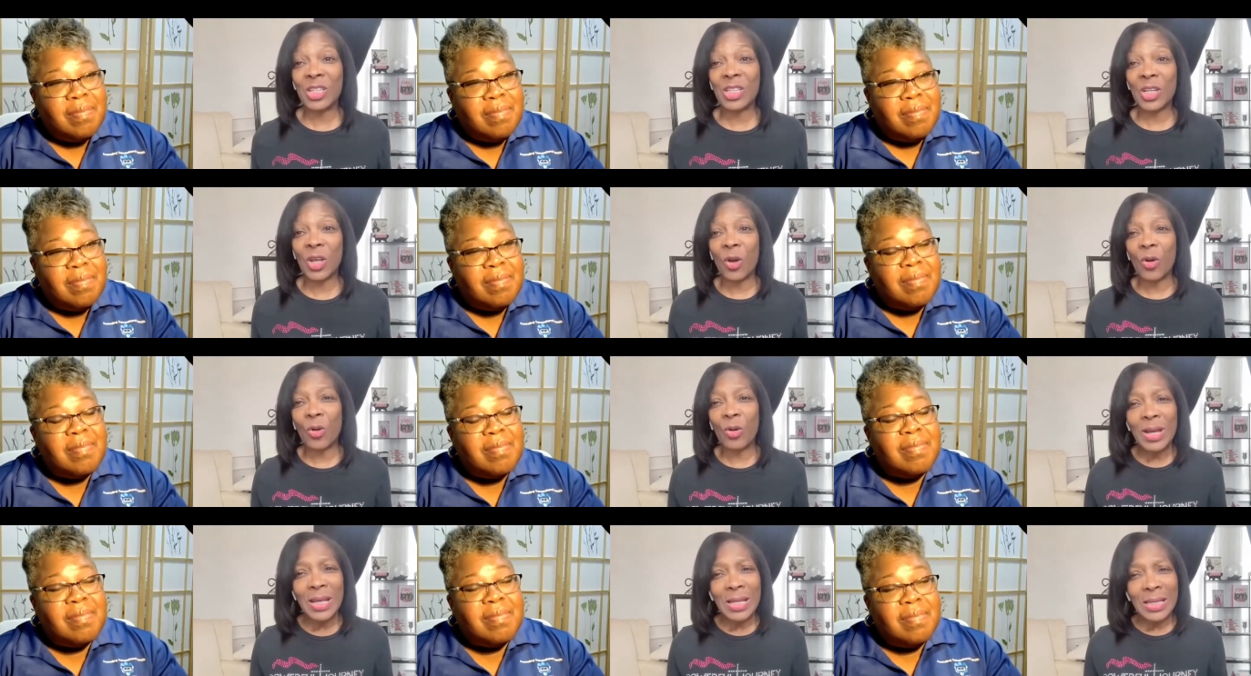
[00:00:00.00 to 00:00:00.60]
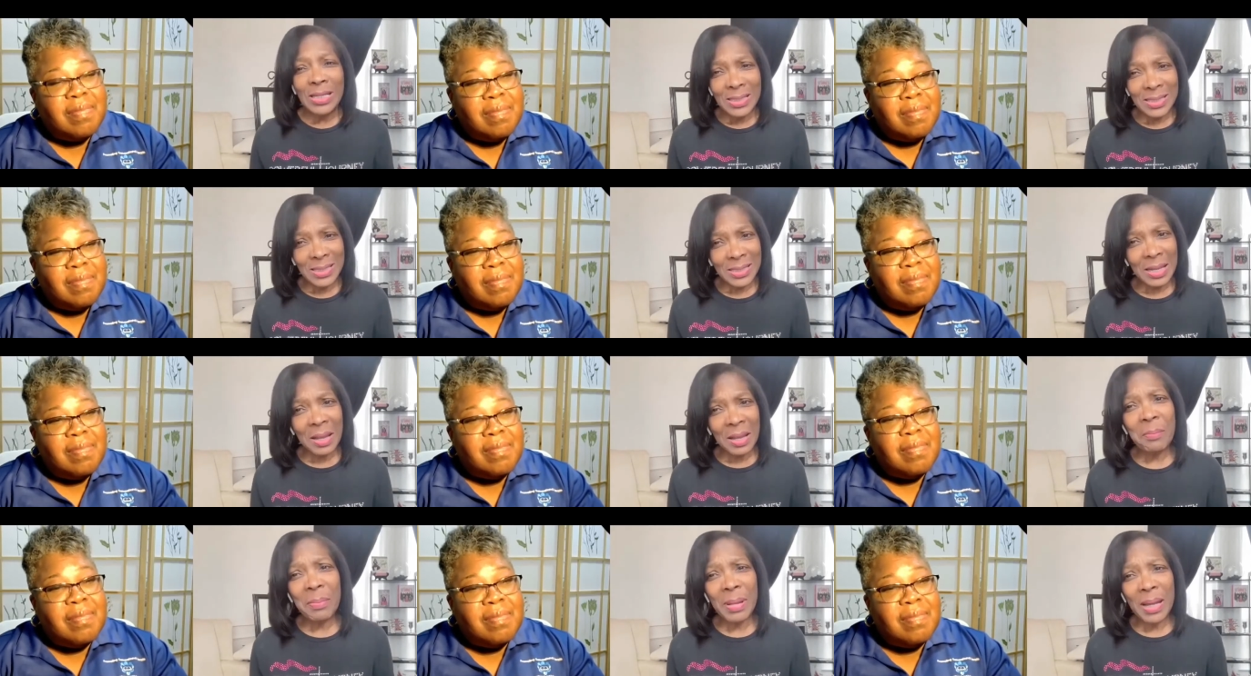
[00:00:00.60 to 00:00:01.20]
Speaker 1: So,
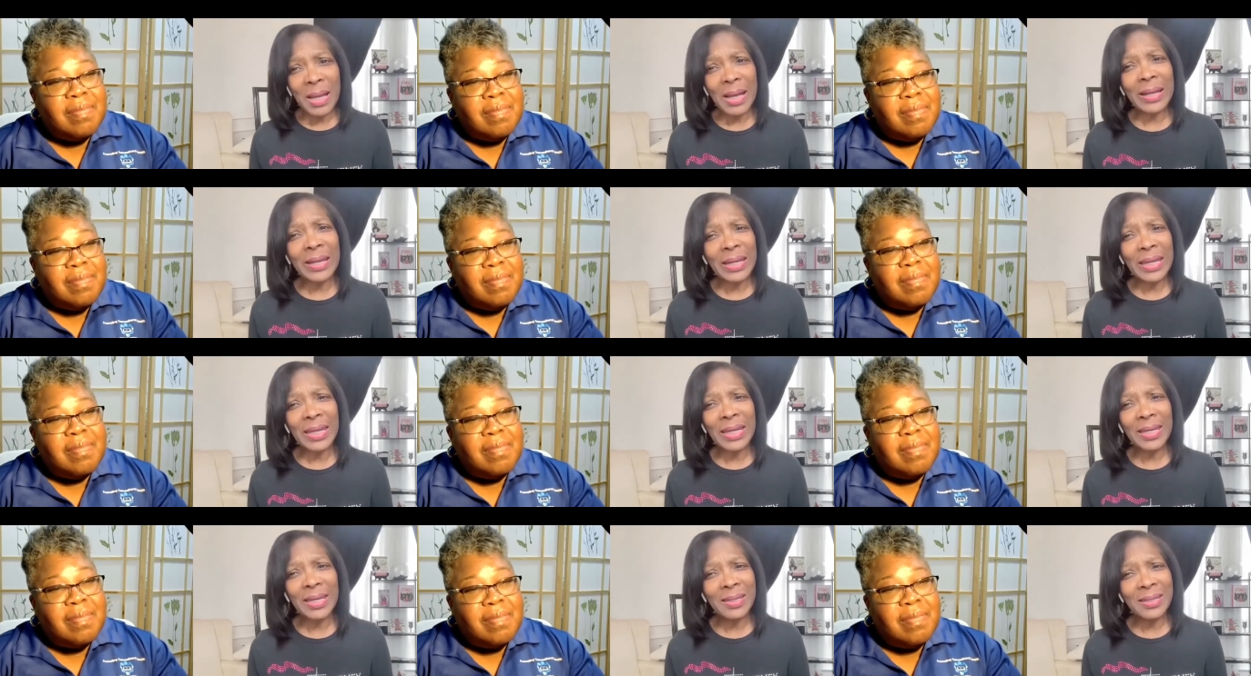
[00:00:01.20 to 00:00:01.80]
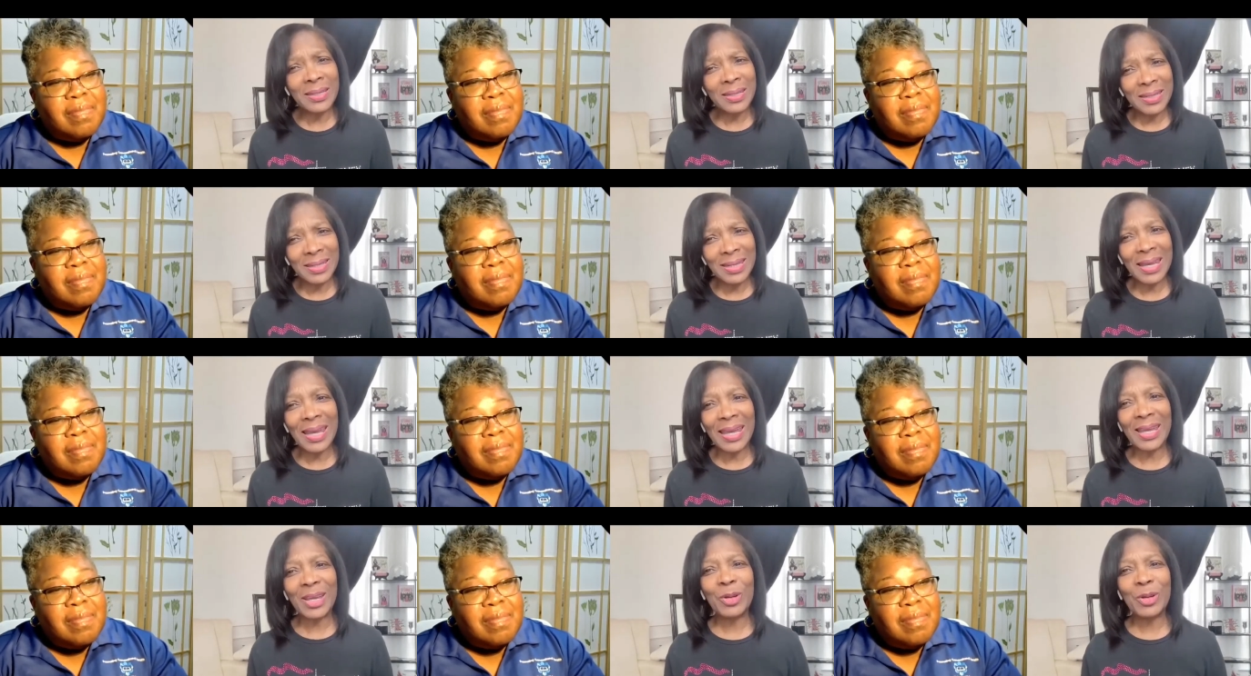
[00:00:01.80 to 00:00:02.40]
somebody
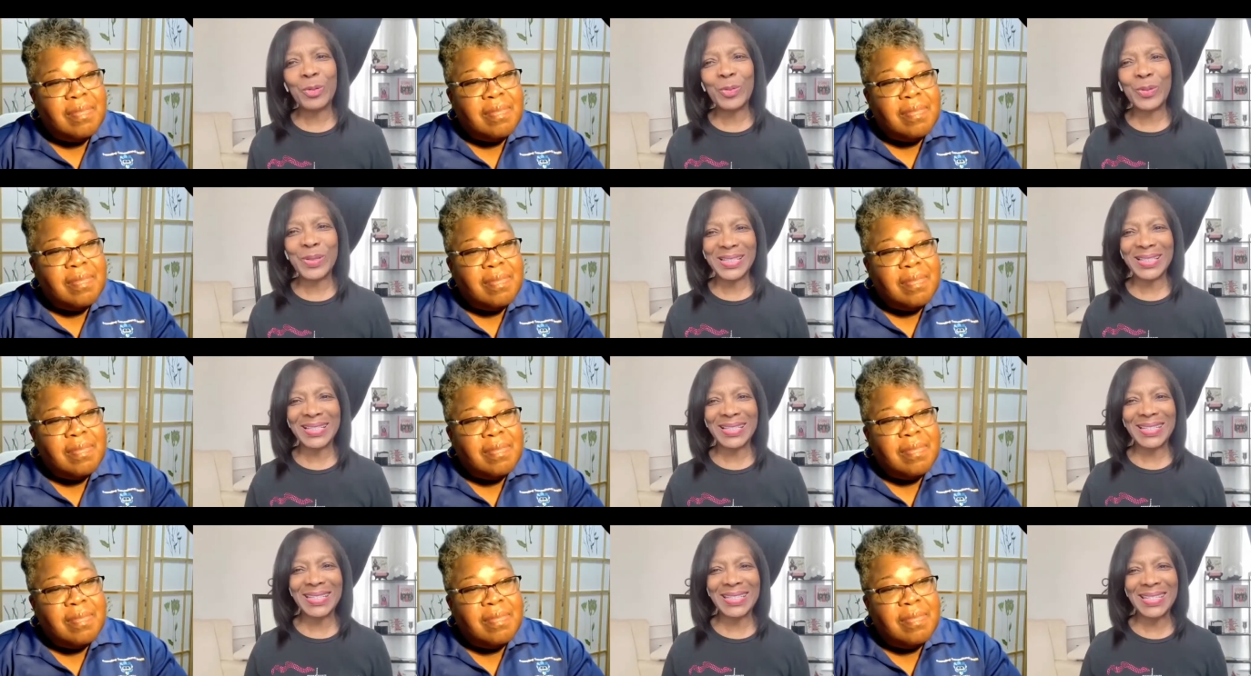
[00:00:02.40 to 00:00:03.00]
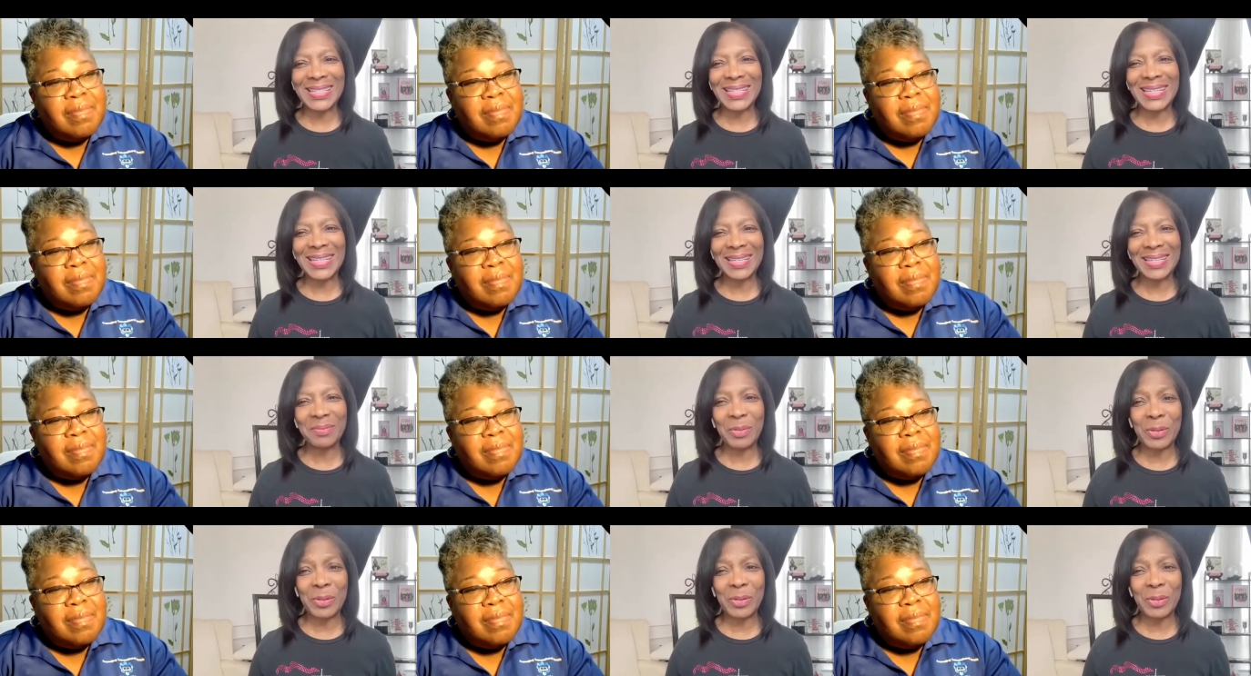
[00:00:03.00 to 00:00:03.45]
today who is listening,